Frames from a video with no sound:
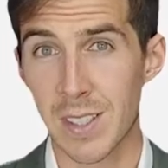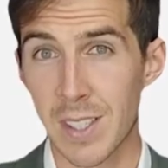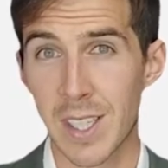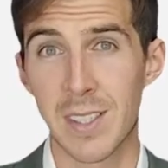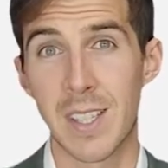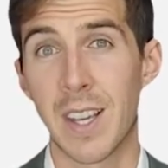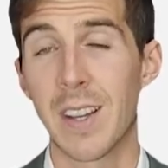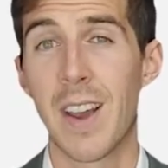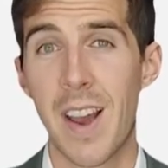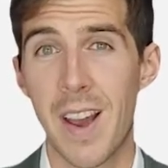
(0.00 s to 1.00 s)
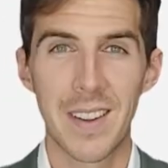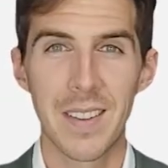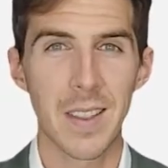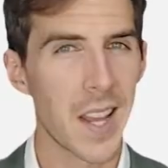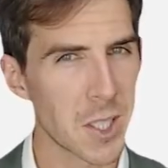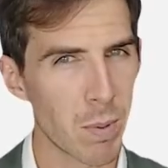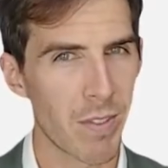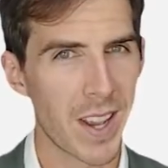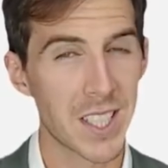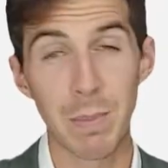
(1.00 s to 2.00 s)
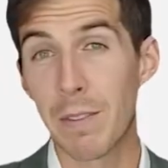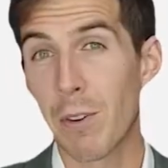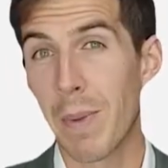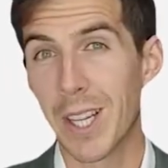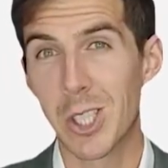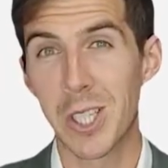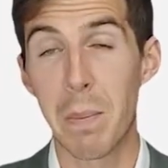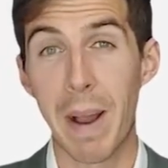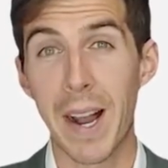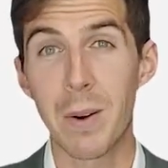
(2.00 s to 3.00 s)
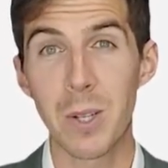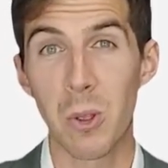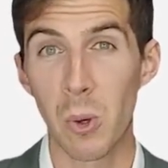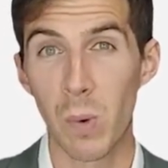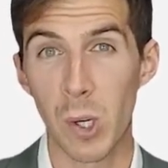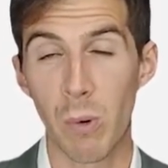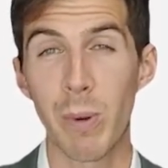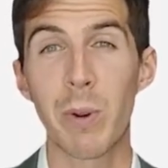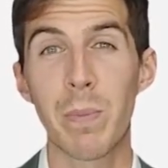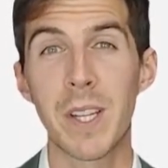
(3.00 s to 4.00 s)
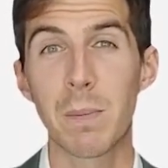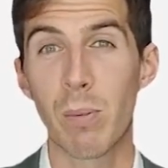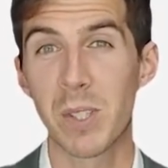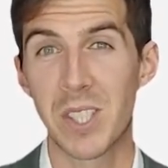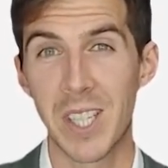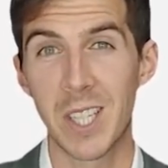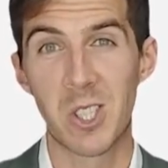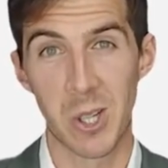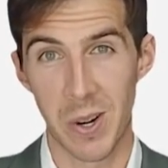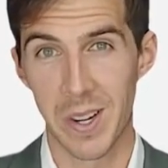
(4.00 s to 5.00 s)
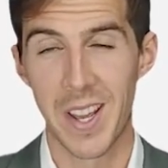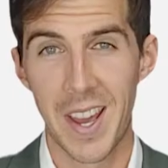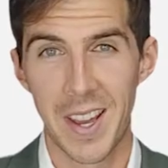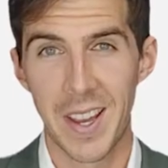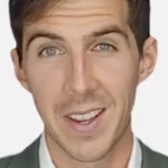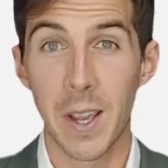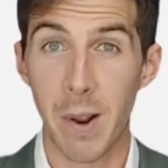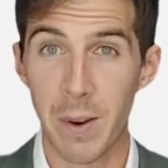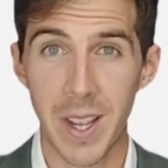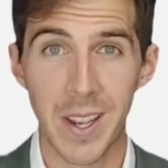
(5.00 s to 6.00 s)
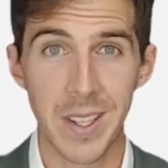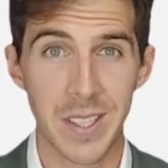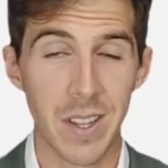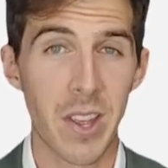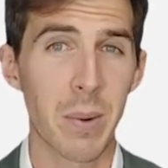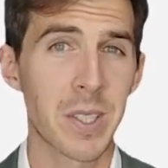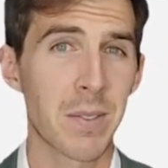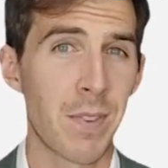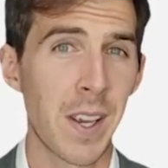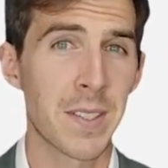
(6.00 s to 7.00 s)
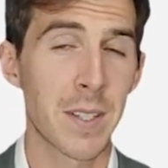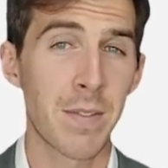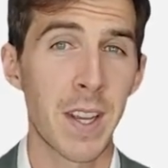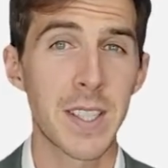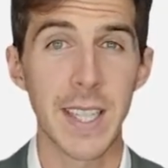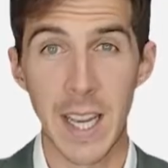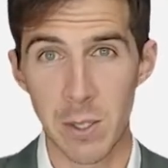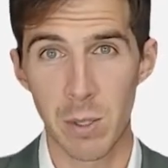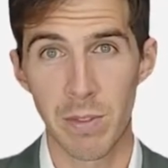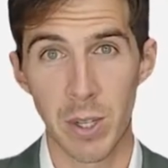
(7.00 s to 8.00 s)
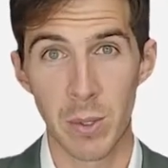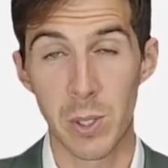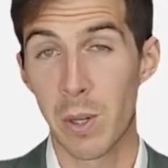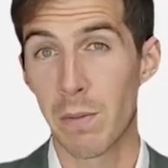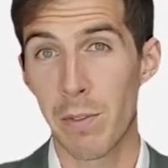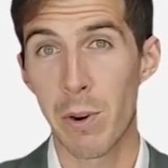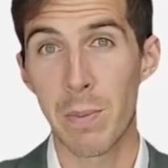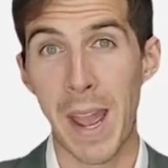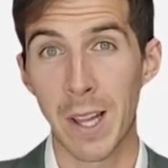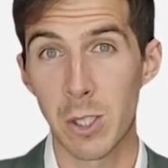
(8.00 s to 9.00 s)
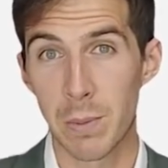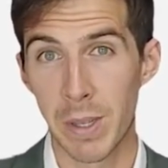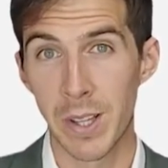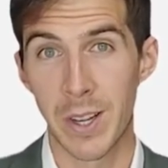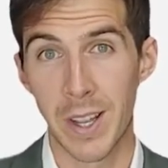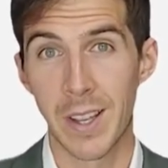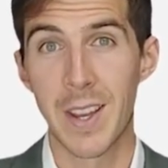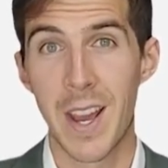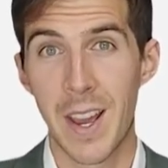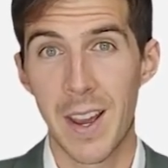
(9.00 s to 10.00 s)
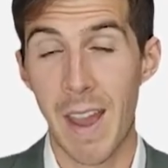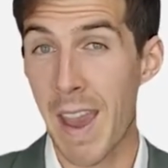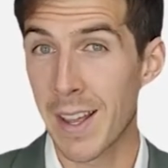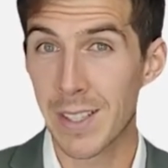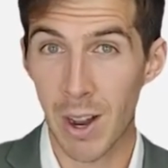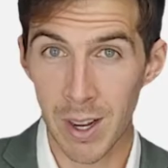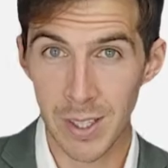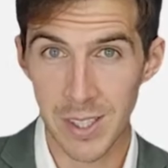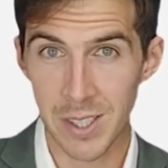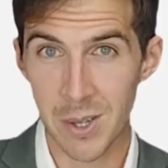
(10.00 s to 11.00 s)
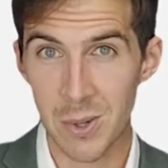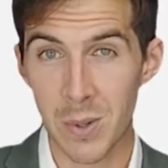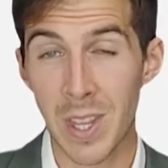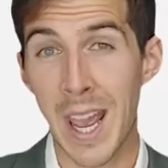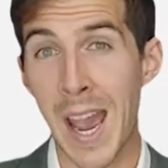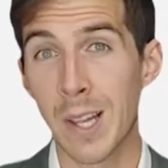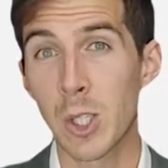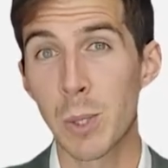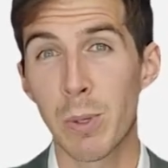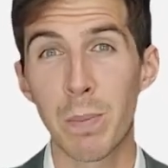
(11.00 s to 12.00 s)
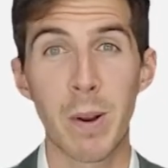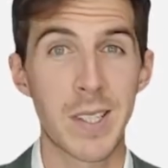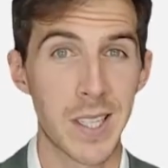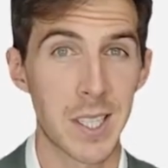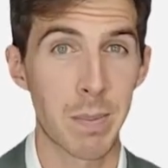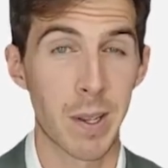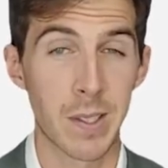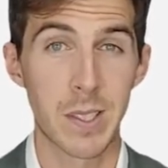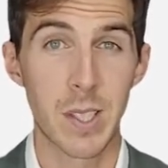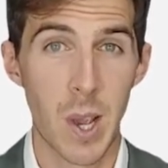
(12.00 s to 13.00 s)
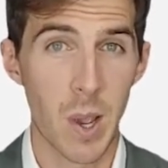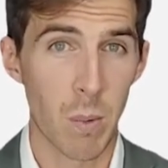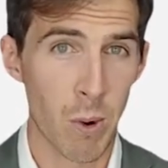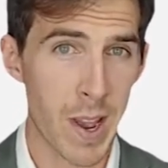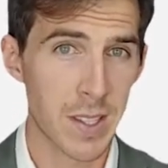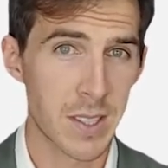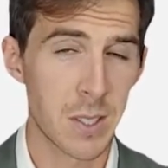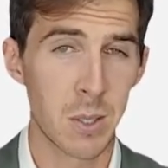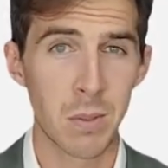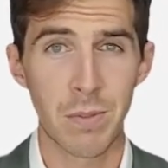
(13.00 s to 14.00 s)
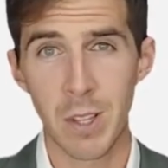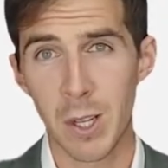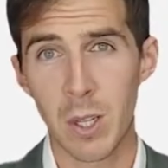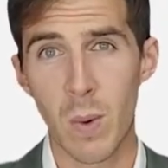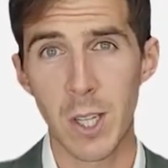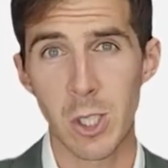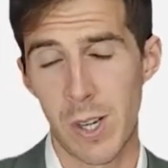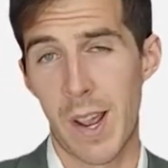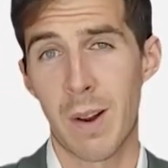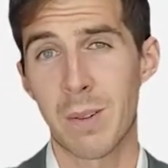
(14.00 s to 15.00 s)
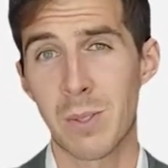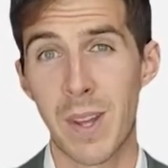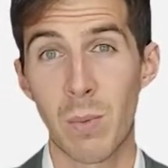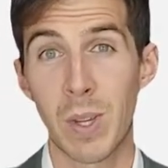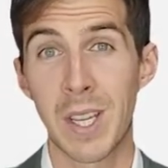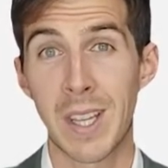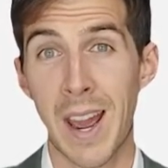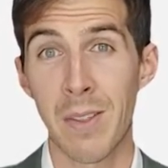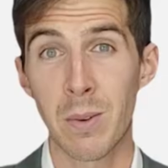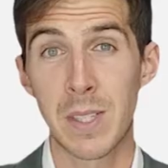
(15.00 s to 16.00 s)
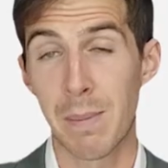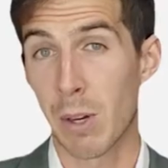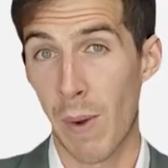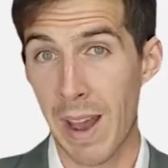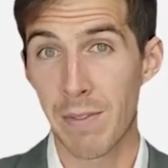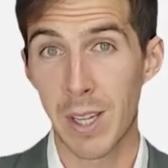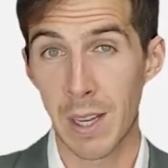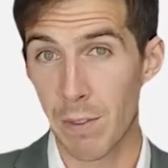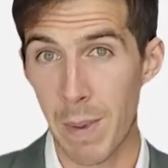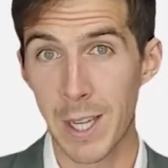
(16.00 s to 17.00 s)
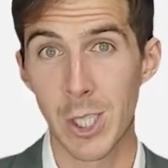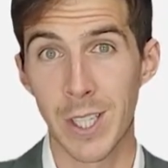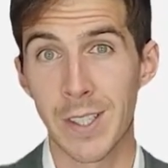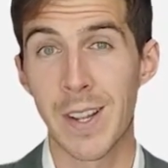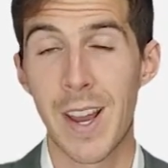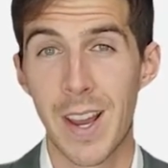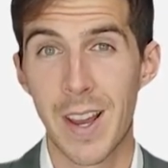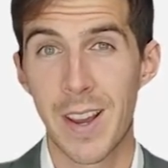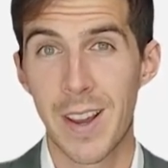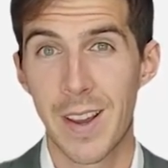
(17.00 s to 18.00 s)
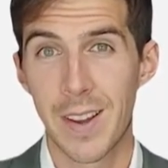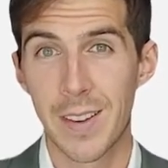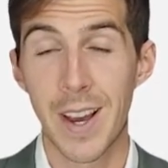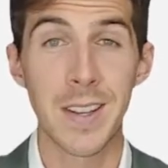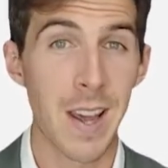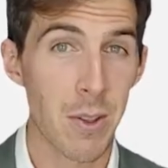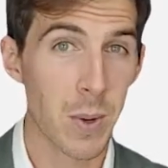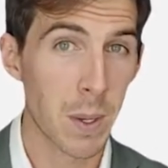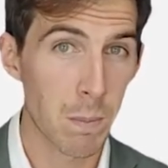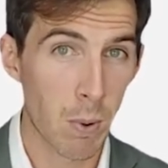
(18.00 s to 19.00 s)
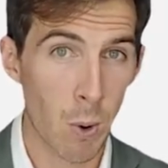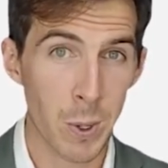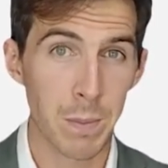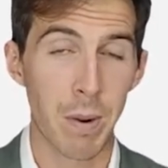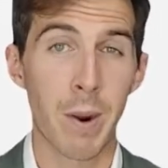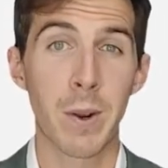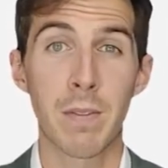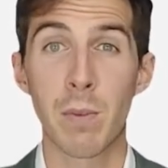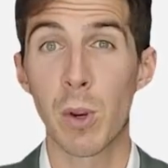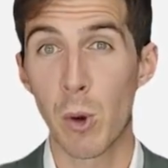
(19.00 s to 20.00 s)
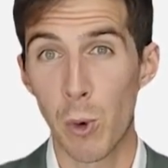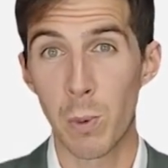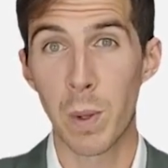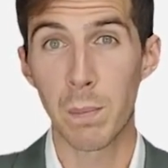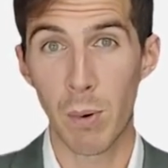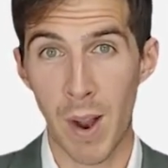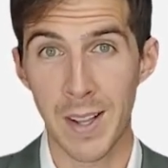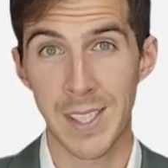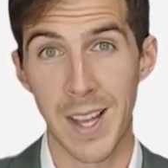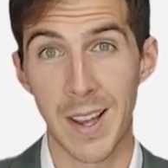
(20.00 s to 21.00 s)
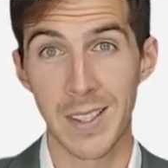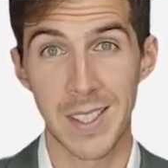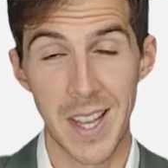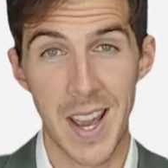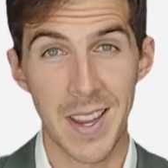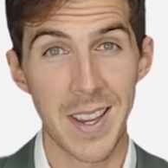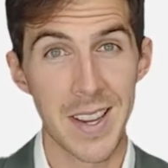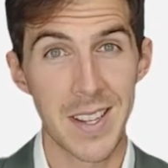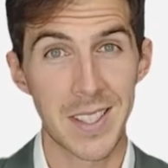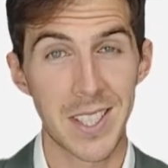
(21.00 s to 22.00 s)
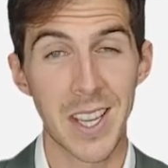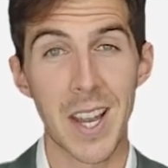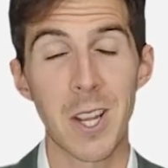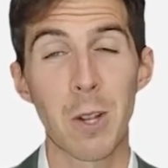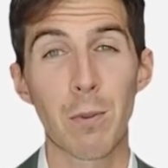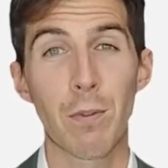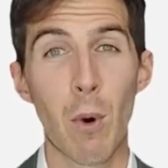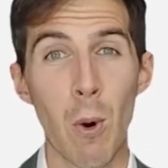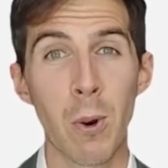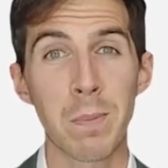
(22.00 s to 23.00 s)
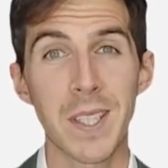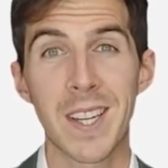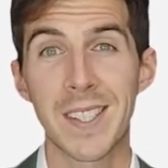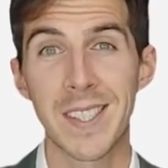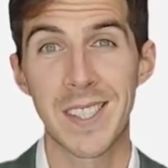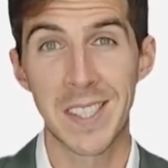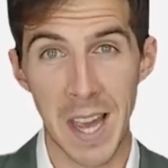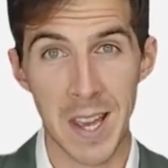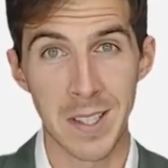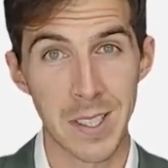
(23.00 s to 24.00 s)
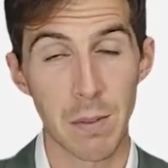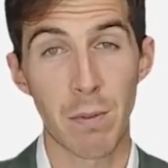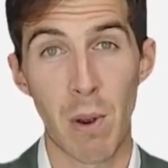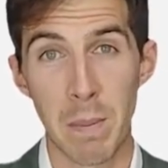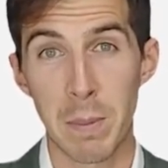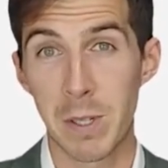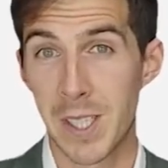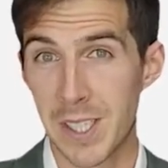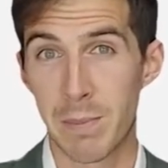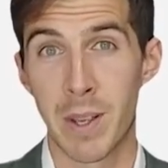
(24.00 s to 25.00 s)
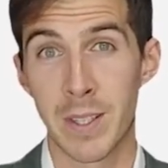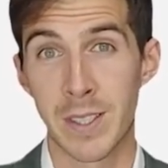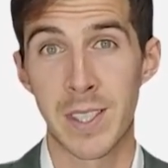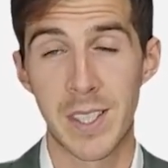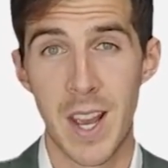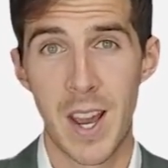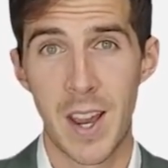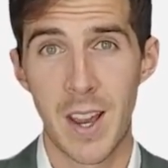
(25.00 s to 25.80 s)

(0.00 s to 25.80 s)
to 60. Let's provide some information about the recruitment procedure. In our case, there was a face-to-face interview to confirm eligibility, and also the eligible participants were asked to fill in a questionnaire so that we can gather demographic information. Another important part of the recruitment process is to get informed consent from the participants.